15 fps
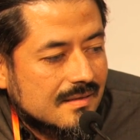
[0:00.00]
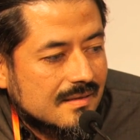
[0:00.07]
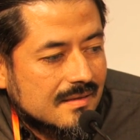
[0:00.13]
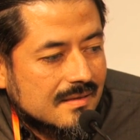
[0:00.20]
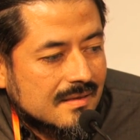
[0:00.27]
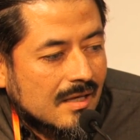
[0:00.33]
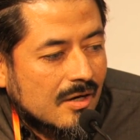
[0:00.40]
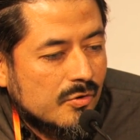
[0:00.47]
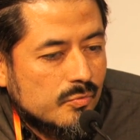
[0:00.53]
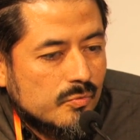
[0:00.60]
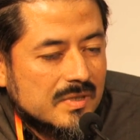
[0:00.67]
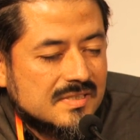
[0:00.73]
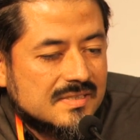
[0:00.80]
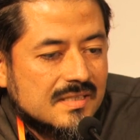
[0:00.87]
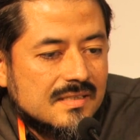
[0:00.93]
now
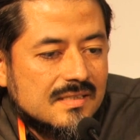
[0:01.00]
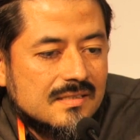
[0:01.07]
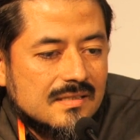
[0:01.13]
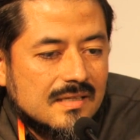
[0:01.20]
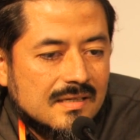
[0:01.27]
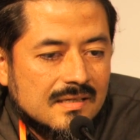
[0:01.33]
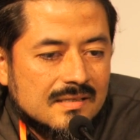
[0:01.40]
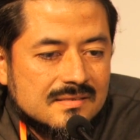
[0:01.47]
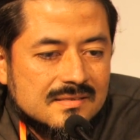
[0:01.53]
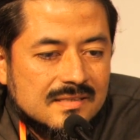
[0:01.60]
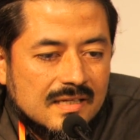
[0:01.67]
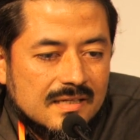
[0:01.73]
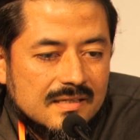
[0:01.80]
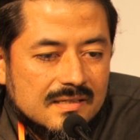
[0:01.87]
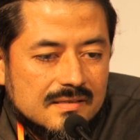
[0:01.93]
we see as
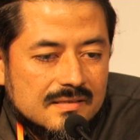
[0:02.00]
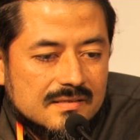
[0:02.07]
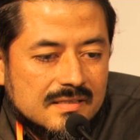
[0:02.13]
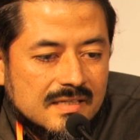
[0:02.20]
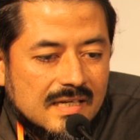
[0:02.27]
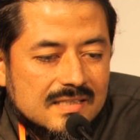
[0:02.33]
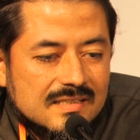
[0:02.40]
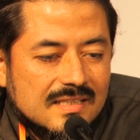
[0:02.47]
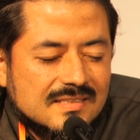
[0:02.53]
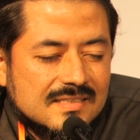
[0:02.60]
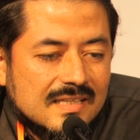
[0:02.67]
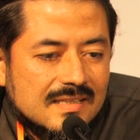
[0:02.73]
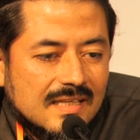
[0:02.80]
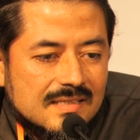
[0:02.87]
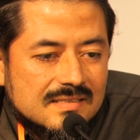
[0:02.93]
their direct
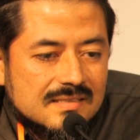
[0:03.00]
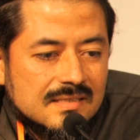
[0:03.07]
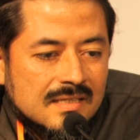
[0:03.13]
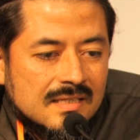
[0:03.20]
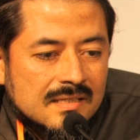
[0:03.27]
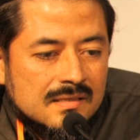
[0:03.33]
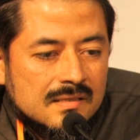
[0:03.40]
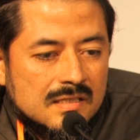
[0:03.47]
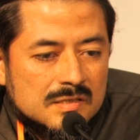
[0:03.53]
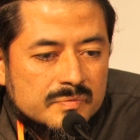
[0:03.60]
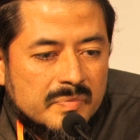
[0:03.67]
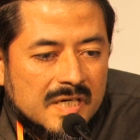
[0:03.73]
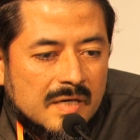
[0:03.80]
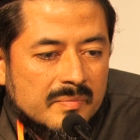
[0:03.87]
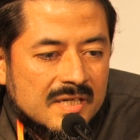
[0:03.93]
descendants these
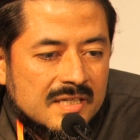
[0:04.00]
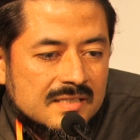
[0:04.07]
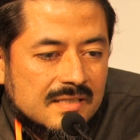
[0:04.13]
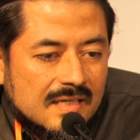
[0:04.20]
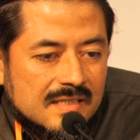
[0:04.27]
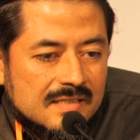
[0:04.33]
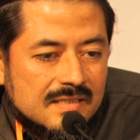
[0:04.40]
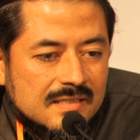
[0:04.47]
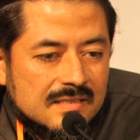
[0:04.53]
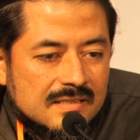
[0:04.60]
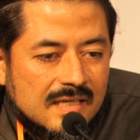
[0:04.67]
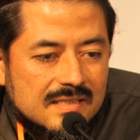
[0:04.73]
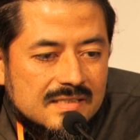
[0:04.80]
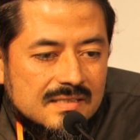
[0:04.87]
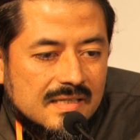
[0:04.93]
paramilitary
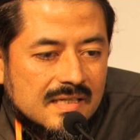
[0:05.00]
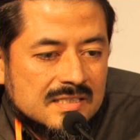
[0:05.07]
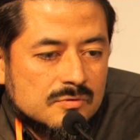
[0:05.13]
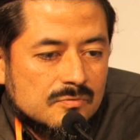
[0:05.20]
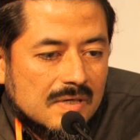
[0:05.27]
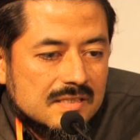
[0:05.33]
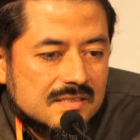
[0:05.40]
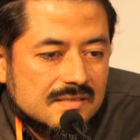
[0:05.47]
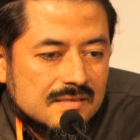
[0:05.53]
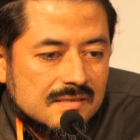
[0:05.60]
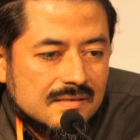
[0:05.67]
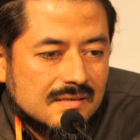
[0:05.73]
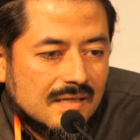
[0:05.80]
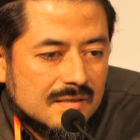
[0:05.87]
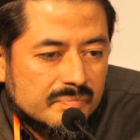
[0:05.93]
death squads
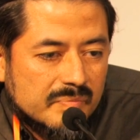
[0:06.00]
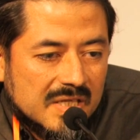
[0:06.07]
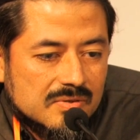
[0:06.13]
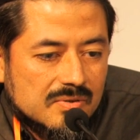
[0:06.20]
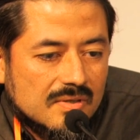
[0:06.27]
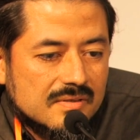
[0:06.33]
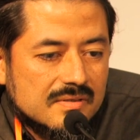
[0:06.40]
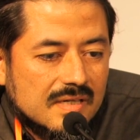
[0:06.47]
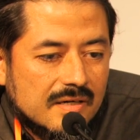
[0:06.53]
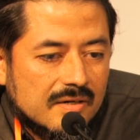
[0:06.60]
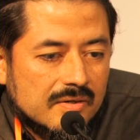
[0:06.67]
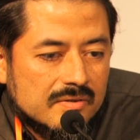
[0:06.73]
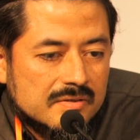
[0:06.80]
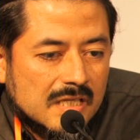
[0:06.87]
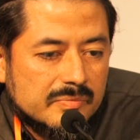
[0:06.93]
that patrol
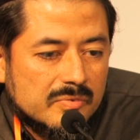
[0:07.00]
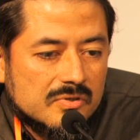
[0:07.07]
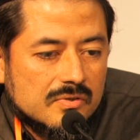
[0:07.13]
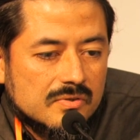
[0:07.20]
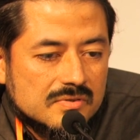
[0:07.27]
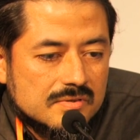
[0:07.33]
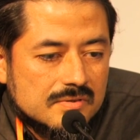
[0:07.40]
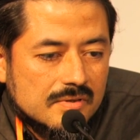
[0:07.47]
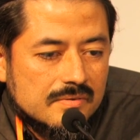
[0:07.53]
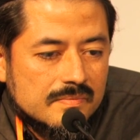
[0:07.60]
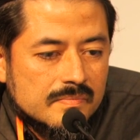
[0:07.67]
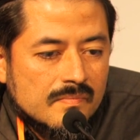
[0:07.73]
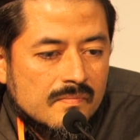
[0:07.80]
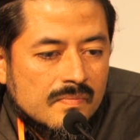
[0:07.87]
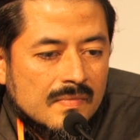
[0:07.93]
our neighborhoods,
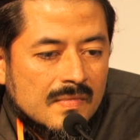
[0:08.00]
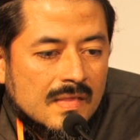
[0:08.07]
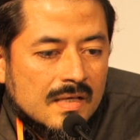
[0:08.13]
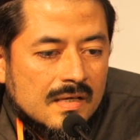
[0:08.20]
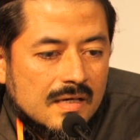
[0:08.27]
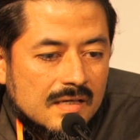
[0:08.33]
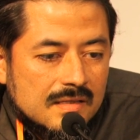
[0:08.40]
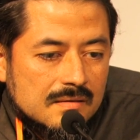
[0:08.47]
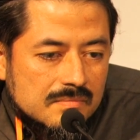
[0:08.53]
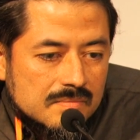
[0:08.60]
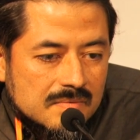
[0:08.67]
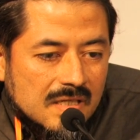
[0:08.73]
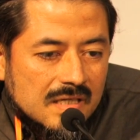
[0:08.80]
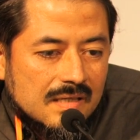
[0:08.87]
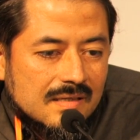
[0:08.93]

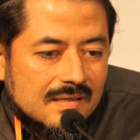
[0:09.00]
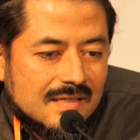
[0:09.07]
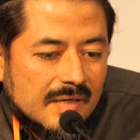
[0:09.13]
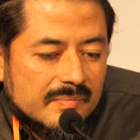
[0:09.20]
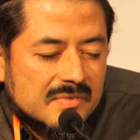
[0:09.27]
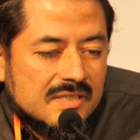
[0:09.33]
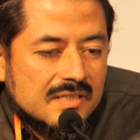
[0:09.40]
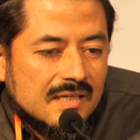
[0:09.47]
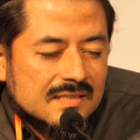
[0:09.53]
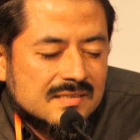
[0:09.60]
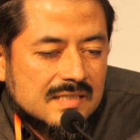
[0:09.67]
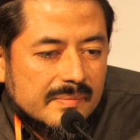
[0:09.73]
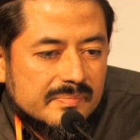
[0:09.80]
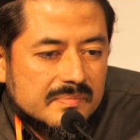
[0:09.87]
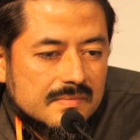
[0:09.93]
and they have the
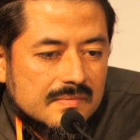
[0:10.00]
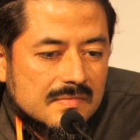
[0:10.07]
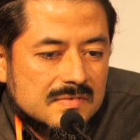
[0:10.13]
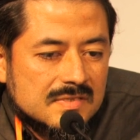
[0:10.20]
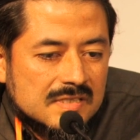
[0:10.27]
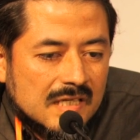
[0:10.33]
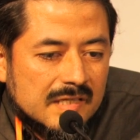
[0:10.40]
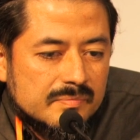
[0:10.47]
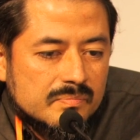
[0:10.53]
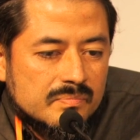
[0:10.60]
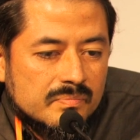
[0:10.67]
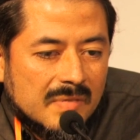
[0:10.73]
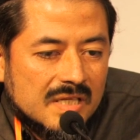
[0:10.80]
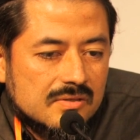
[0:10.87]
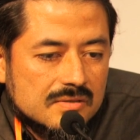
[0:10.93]
exact
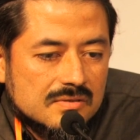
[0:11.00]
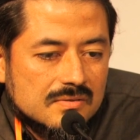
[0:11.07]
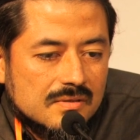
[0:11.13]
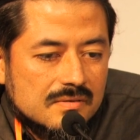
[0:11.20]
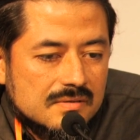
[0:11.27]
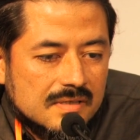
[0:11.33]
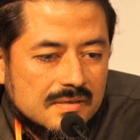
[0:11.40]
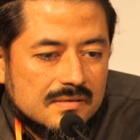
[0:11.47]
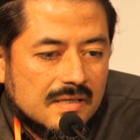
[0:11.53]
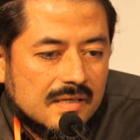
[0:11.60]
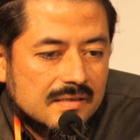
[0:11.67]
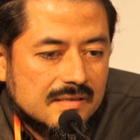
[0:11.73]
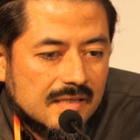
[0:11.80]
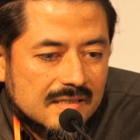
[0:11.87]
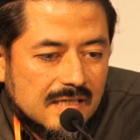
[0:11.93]
same methods,
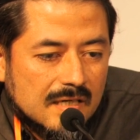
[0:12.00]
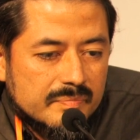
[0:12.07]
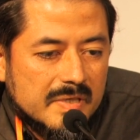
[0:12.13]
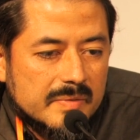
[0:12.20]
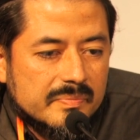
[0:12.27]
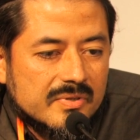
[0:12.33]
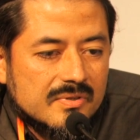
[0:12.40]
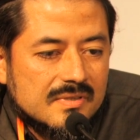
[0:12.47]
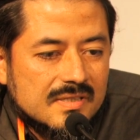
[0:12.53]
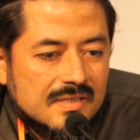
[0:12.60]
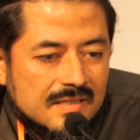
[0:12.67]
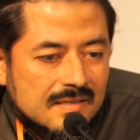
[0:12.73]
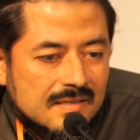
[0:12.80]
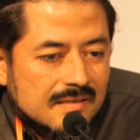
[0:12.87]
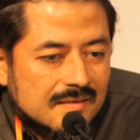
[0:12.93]
They take our people,
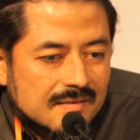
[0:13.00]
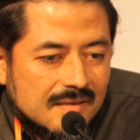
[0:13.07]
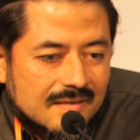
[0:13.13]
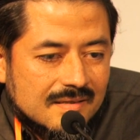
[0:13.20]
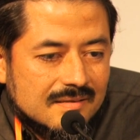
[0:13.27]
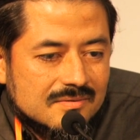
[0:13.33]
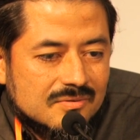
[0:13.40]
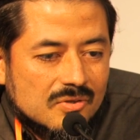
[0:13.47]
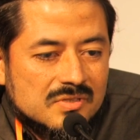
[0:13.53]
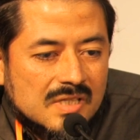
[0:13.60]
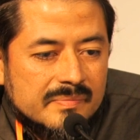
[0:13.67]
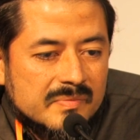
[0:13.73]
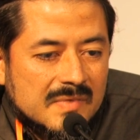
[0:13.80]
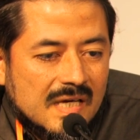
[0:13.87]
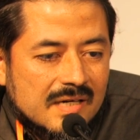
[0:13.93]
they cut
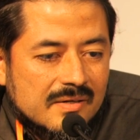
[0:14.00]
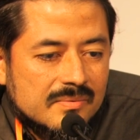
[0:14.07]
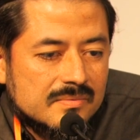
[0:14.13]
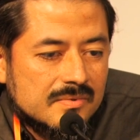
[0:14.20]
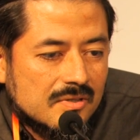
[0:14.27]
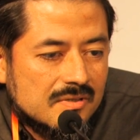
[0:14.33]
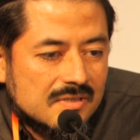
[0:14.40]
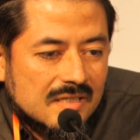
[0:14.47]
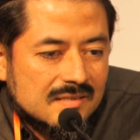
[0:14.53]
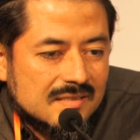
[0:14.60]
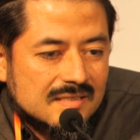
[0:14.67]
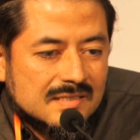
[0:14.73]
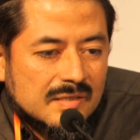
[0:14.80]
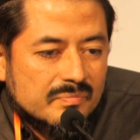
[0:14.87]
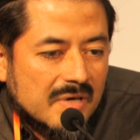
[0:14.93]
them down, they
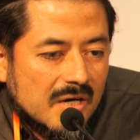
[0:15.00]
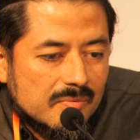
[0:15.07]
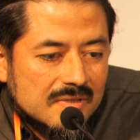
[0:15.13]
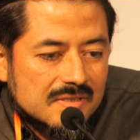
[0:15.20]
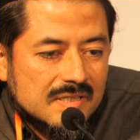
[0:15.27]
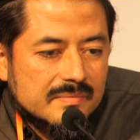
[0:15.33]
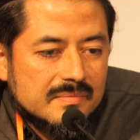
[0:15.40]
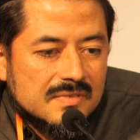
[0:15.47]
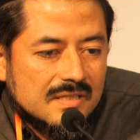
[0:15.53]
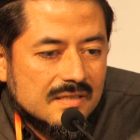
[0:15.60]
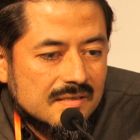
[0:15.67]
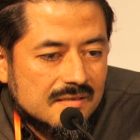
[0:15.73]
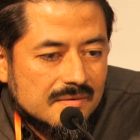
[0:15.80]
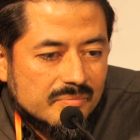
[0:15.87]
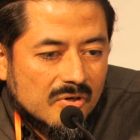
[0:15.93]
disembowel them,
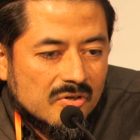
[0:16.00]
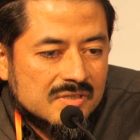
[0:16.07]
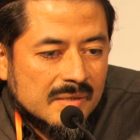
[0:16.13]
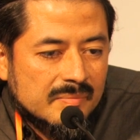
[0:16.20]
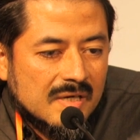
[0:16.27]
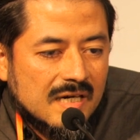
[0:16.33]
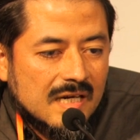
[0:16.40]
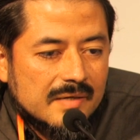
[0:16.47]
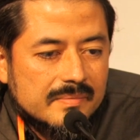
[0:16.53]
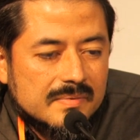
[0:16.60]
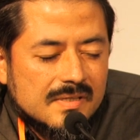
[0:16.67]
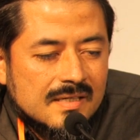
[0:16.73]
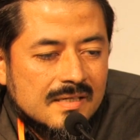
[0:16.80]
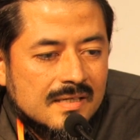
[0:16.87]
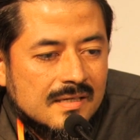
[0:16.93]
they burn them
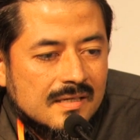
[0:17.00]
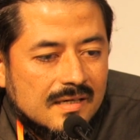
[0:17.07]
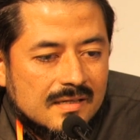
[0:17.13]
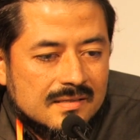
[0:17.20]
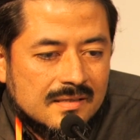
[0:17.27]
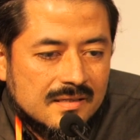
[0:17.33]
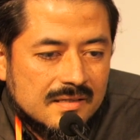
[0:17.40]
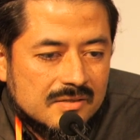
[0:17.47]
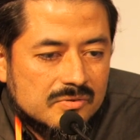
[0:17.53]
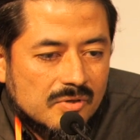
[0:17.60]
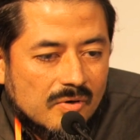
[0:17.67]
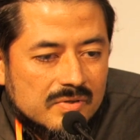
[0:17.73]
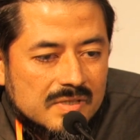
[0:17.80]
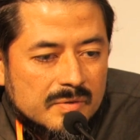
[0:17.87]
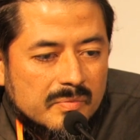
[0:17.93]
alive, and they
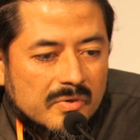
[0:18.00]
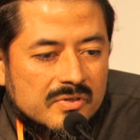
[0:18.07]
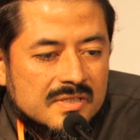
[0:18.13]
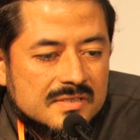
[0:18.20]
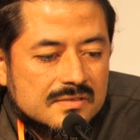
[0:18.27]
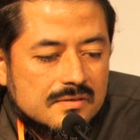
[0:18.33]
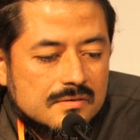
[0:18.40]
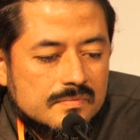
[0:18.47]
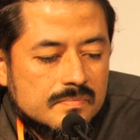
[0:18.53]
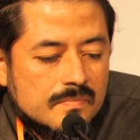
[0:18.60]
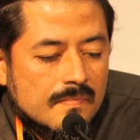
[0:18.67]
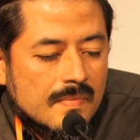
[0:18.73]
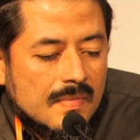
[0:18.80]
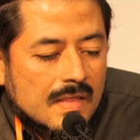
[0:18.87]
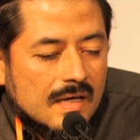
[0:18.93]
throw their bodies,
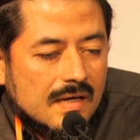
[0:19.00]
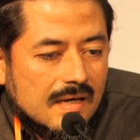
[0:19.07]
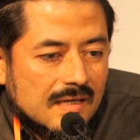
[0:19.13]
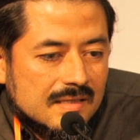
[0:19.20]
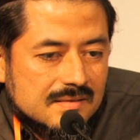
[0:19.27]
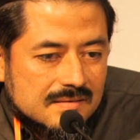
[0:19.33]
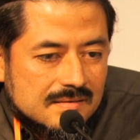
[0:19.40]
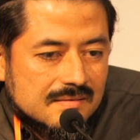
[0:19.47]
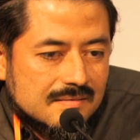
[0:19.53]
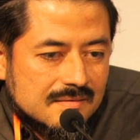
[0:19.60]
As